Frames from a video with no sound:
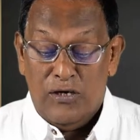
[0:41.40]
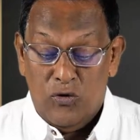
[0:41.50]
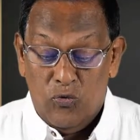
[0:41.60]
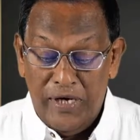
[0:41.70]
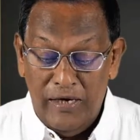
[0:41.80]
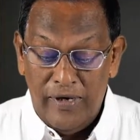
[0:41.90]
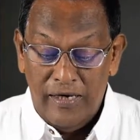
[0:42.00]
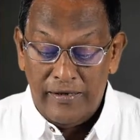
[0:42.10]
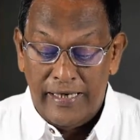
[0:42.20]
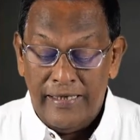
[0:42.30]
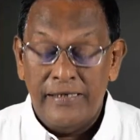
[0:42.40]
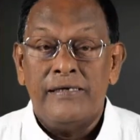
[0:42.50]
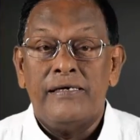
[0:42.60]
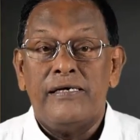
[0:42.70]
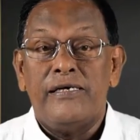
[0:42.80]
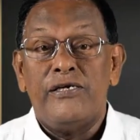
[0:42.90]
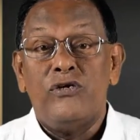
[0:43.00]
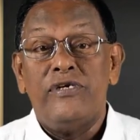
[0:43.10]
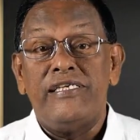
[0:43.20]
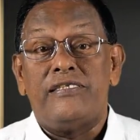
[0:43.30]
We were in
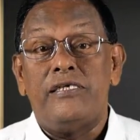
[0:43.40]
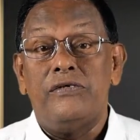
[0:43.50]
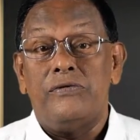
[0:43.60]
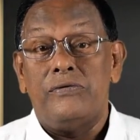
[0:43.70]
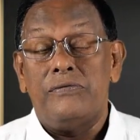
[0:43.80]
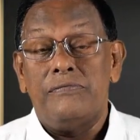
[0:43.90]
Unit 2.